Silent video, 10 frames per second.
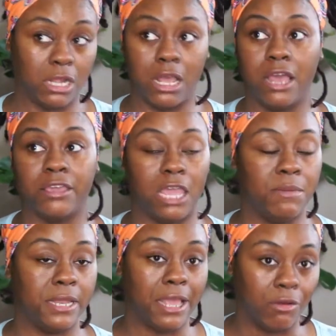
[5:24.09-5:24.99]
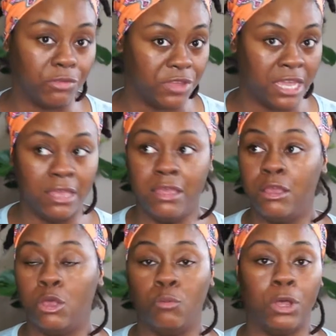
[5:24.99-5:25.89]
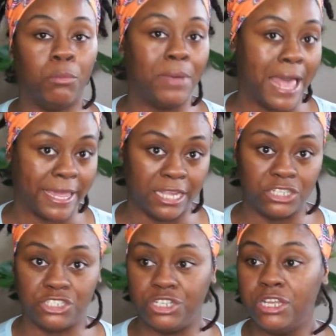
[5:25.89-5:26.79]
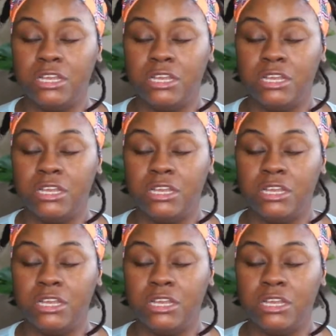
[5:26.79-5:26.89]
got came in healthy, well packaged,